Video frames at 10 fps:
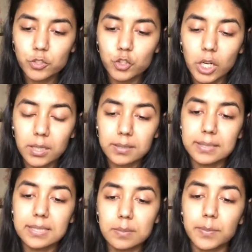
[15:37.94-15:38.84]
What
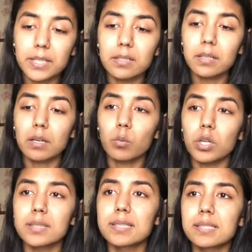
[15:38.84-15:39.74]
this
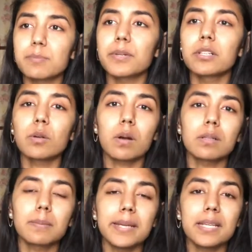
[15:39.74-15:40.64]
sprint
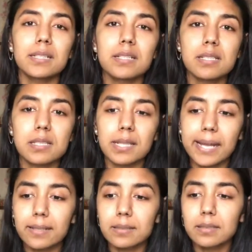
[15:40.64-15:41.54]
taught me is
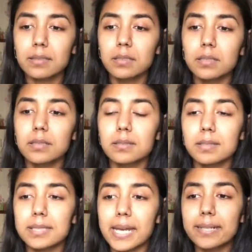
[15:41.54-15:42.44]
like the
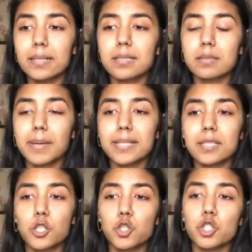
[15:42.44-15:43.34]
site
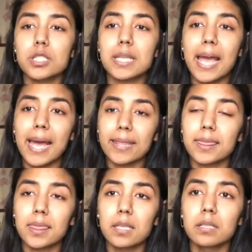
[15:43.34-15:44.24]
customizations
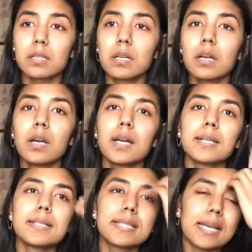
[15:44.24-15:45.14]
and the
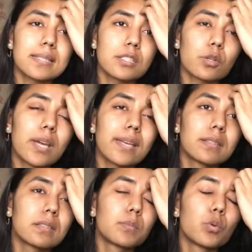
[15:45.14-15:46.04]
designs
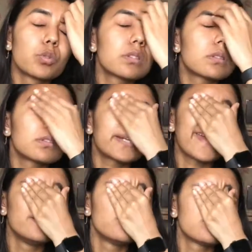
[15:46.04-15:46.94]
together both
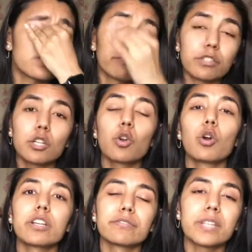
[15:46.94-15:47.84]
tend to suffer a
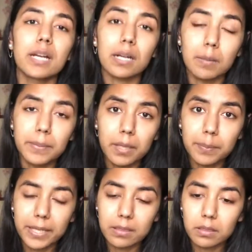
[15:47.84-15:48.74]
lot if they are clubbed up
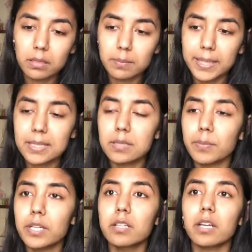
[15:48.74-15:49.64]
in the main
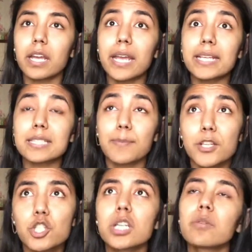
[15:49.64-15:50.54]
sprint,
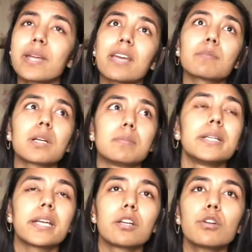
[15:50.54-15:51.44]
especially when I'm
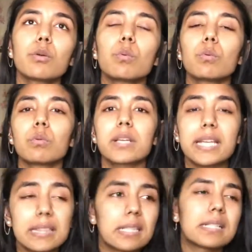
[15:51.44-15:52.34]
committing to
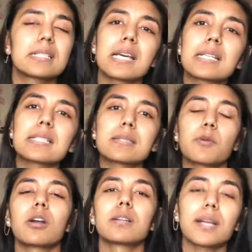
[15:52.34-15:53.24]
itne designs as
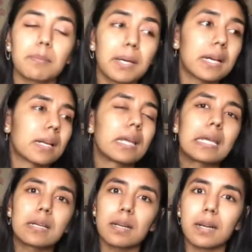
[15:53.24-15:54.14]
product type mein karne hi
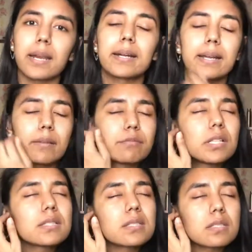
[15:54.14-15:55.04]
karne hai type
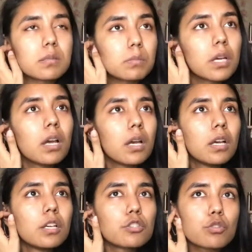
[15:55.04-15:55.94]
wala system.
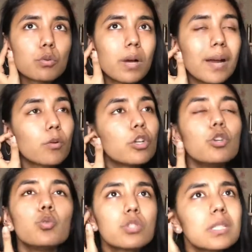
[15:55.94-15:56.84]
So I want to
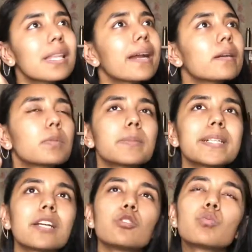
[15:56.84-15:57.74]
loosen that up a bit.
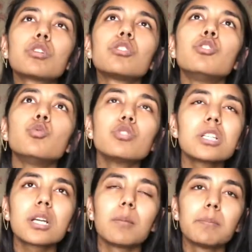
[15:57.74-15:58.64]
I don't want to lose
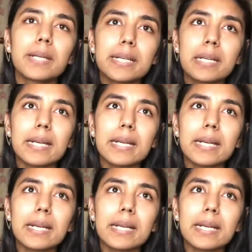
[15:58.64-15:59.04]
it completely.